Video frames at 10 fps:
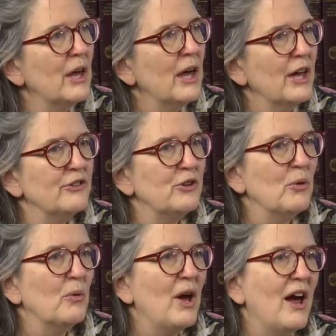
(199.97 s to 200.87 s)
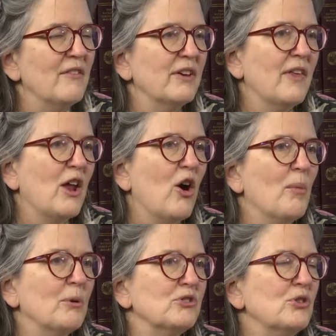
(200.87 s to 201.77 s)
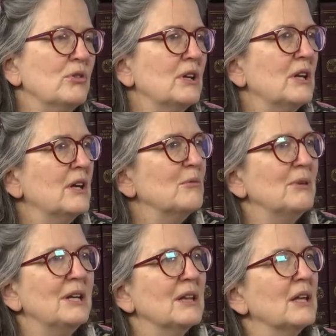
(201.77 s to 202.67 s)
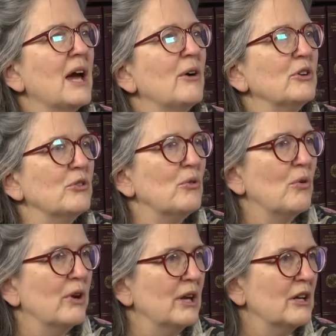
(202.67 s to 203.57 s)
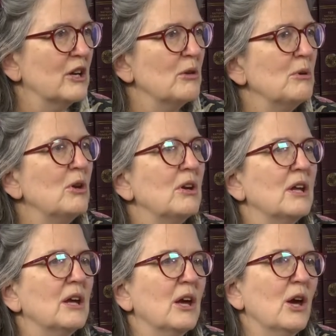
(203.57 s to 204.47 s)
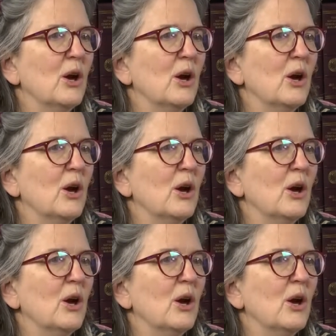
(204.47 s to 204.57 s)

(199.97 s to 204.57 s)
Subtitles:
And so having that opportunity immediately out your door in a community,